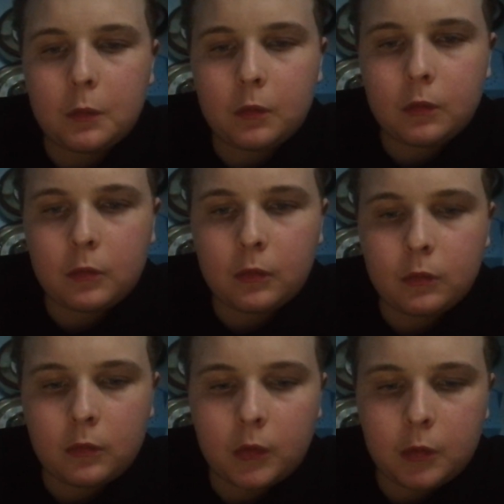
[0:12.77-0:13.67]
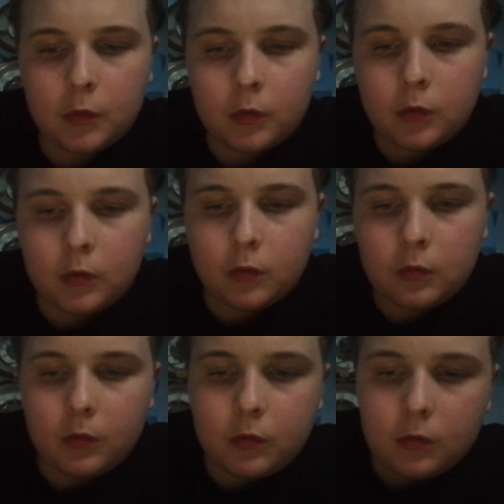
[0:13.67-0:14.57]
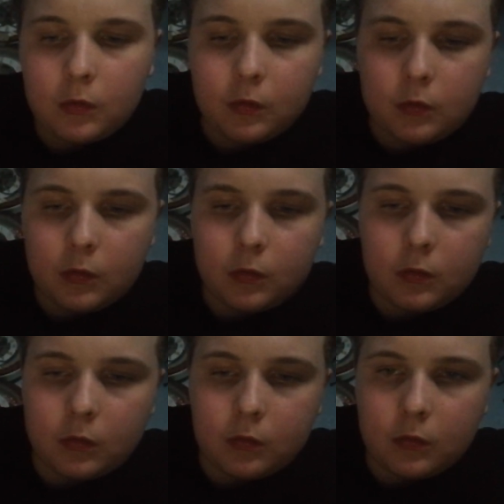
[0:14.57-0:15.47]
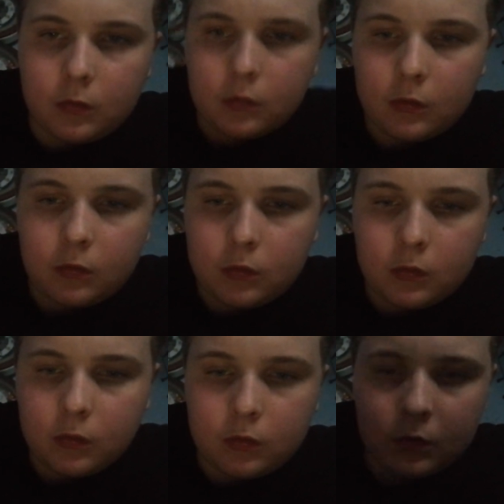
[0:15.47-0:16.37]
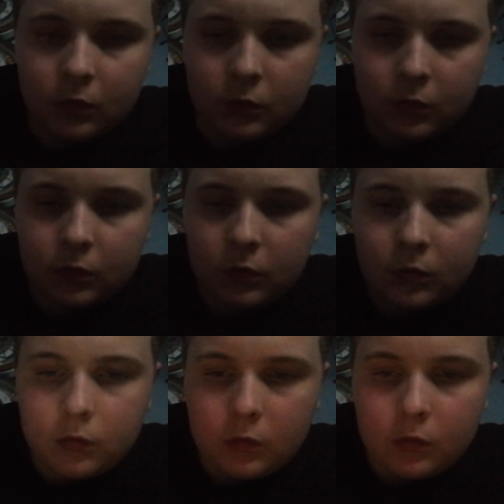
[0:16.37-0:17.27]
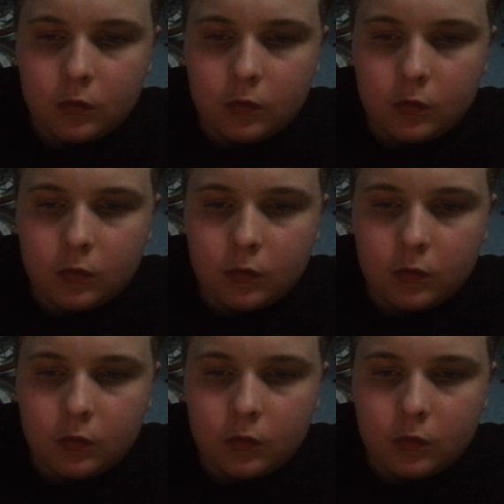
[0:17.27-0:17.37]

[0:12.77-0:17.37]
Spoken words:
(silence)